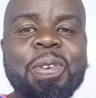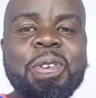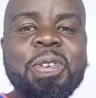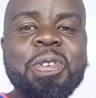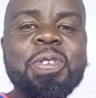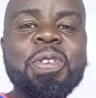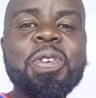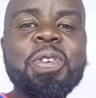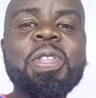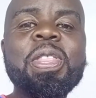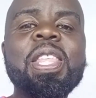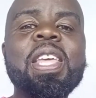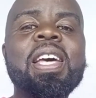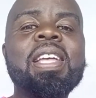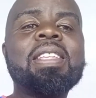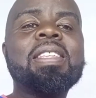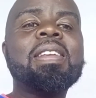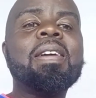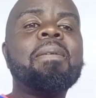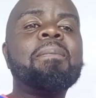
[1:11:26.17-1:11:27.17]

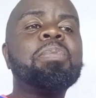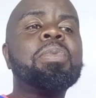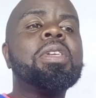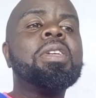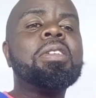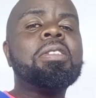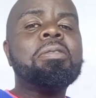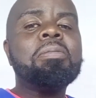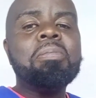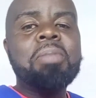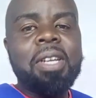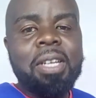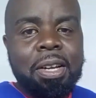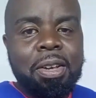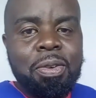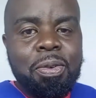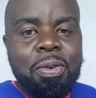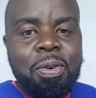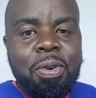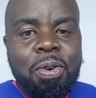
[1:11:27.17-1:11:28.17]
it's better
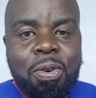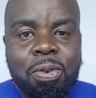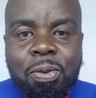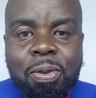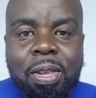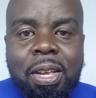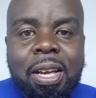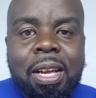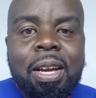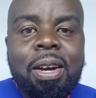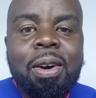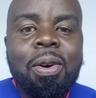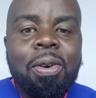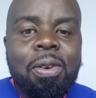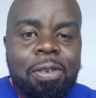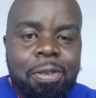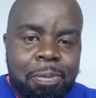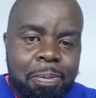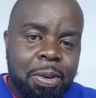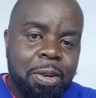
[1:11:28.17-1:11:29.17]
you go to the
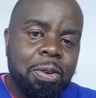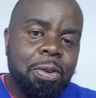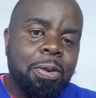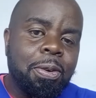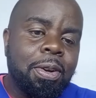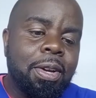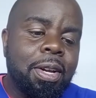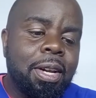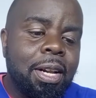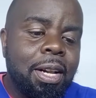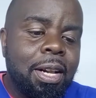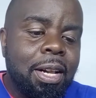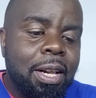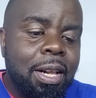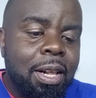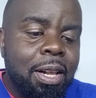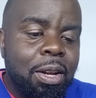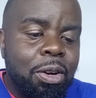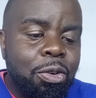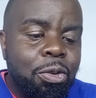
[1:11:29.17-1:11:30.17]
hospital
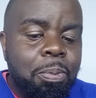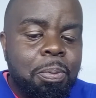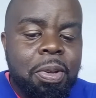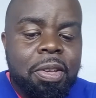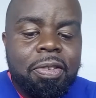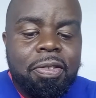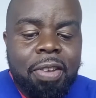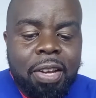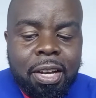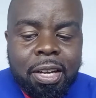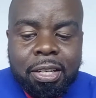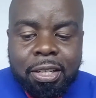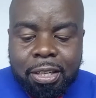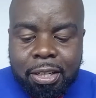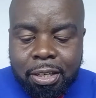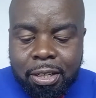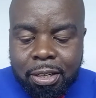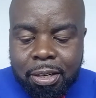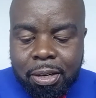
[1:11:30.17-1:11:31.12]
to be checked.